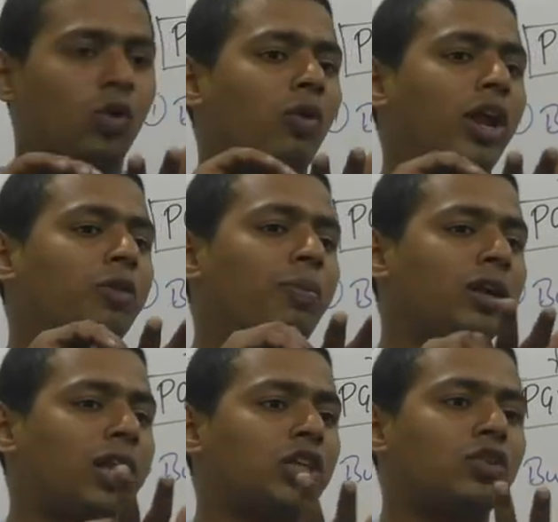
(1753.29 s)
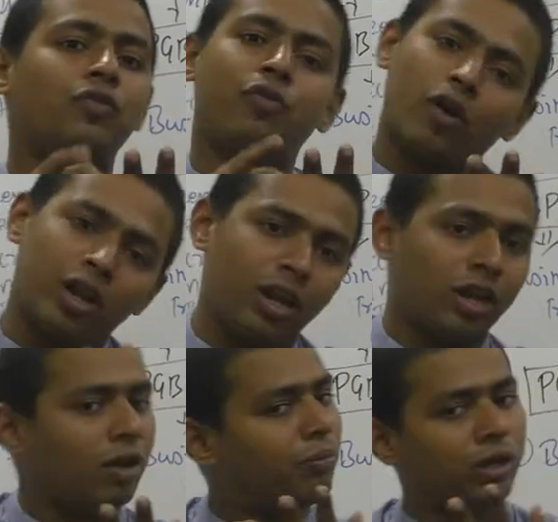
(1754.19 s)
over is paying tax on foreign
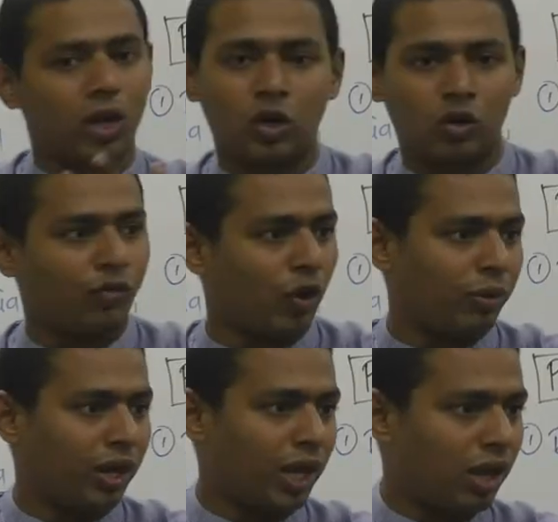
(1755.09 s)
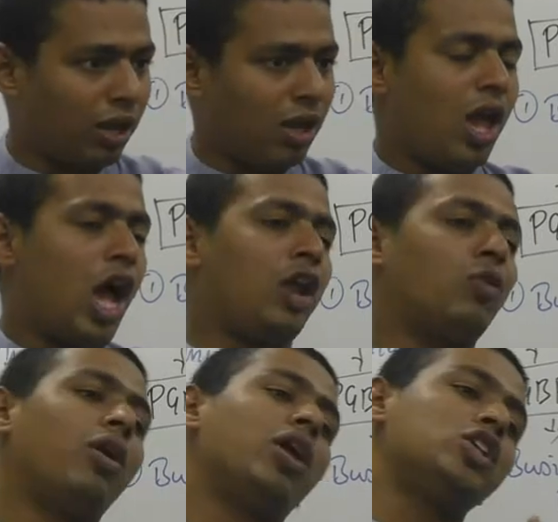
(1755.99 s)
income but controlled from india and
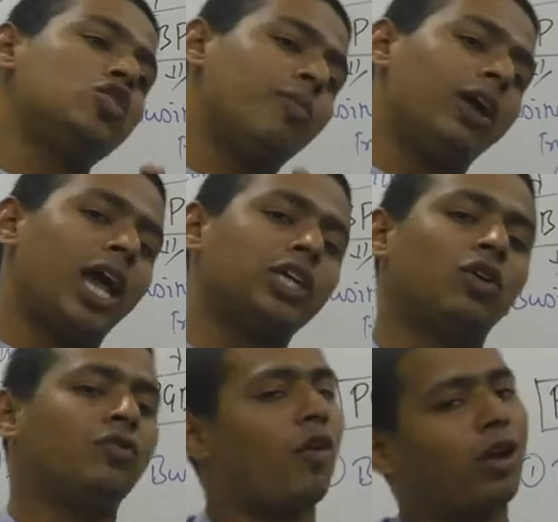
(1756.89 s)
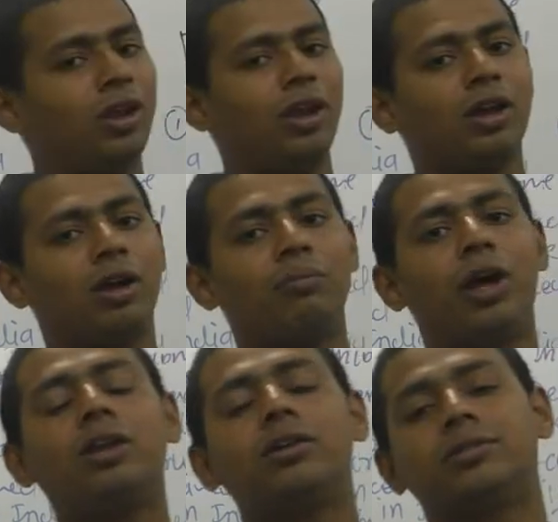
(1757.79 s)
over also pay tax on foreign income
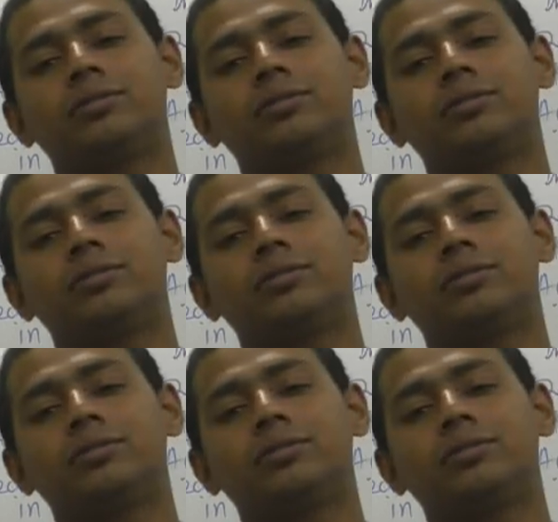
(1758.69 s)
but